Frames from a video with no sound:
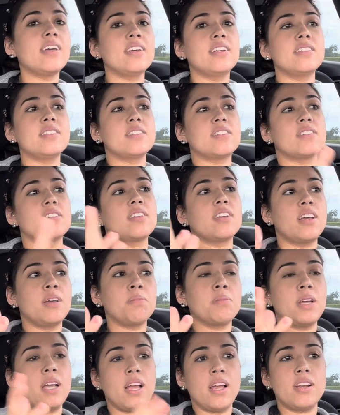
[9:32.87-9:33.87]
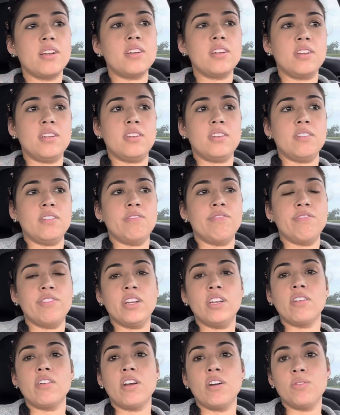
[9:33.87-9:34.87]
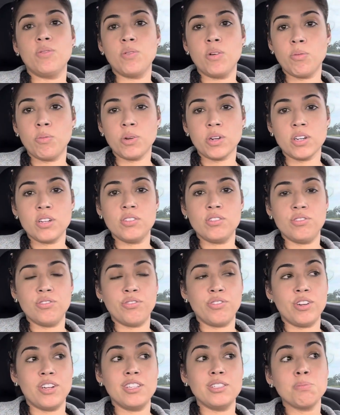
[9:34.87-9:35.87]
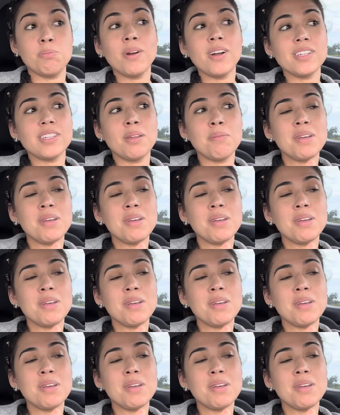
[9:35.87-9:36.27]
is I'm kind of gonna figure out what we're gonna do for his birthday,